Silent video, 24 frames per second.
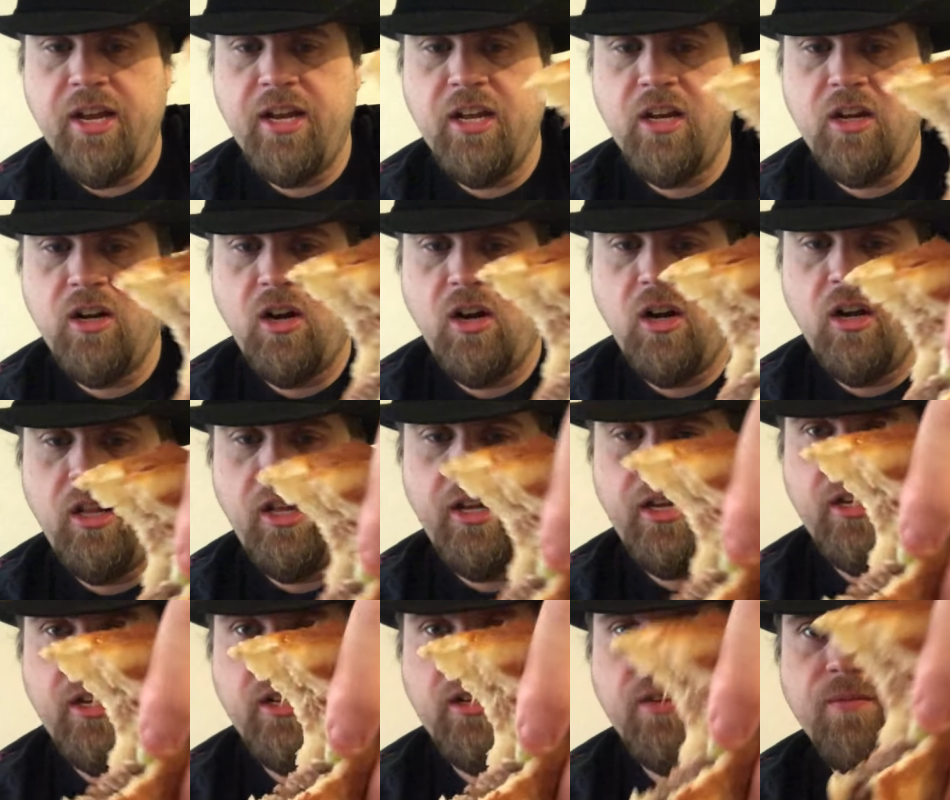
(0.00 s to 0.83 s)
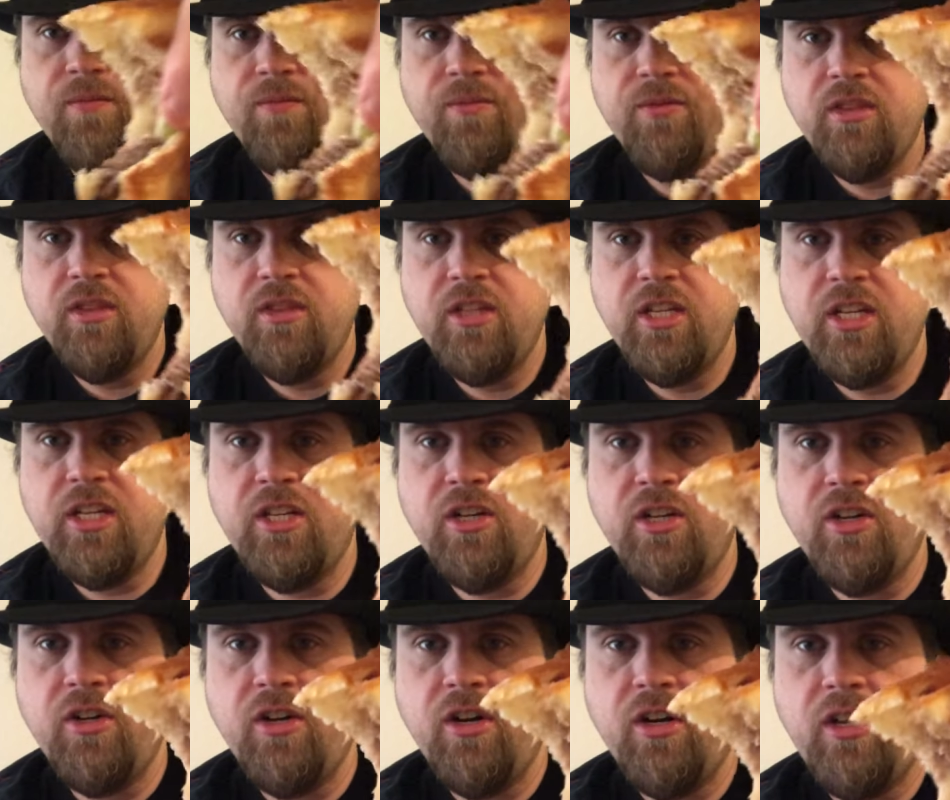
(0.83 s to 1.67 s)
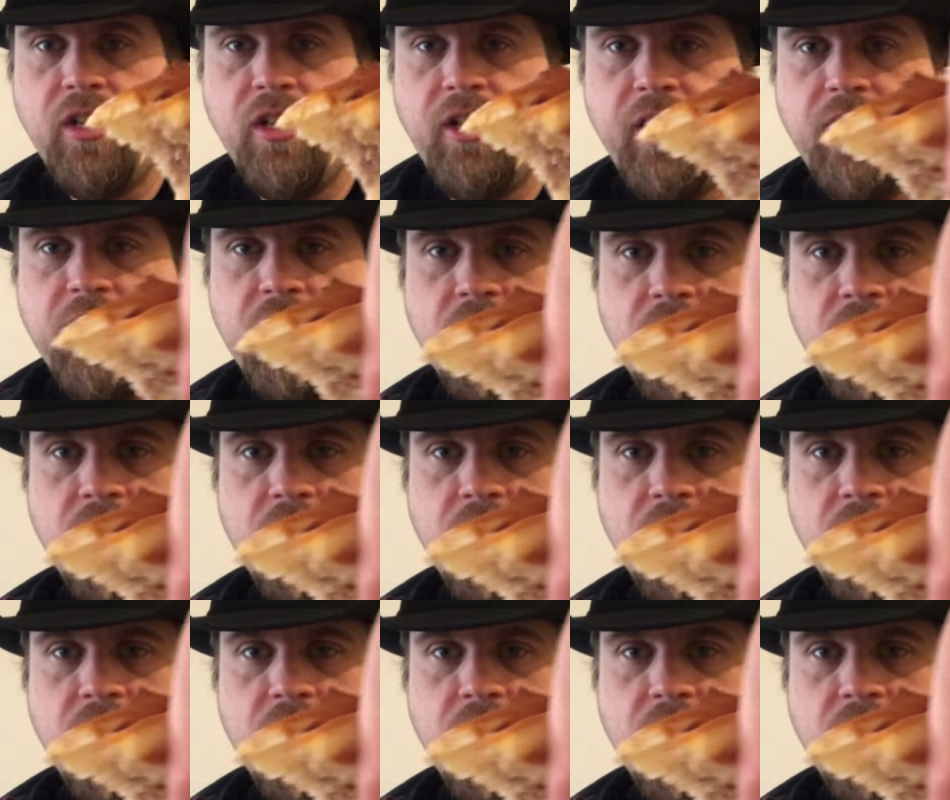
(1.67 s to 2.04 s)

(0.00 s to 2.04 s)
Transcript: the garlic. The garlic.